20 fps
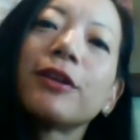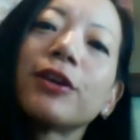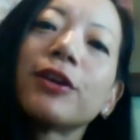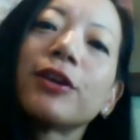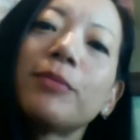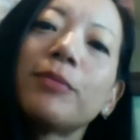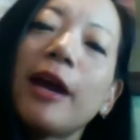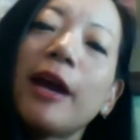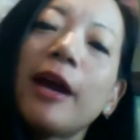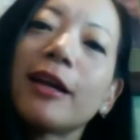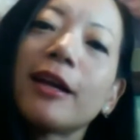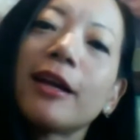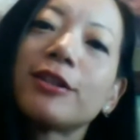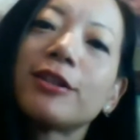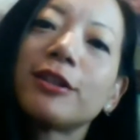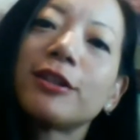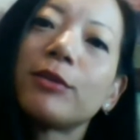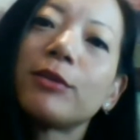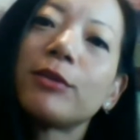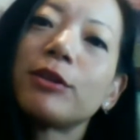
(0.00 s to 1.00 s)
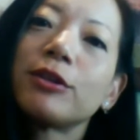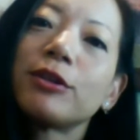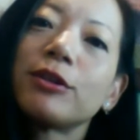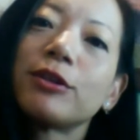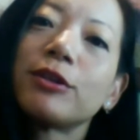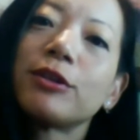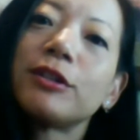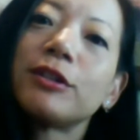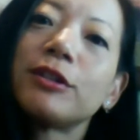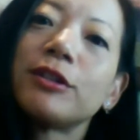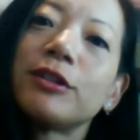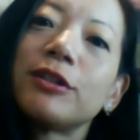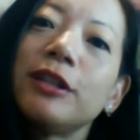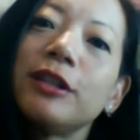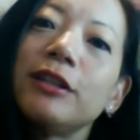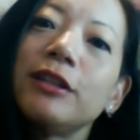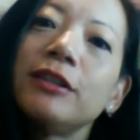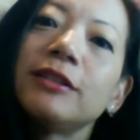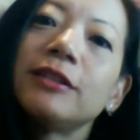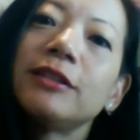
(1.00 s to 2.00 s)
gonna package the original series?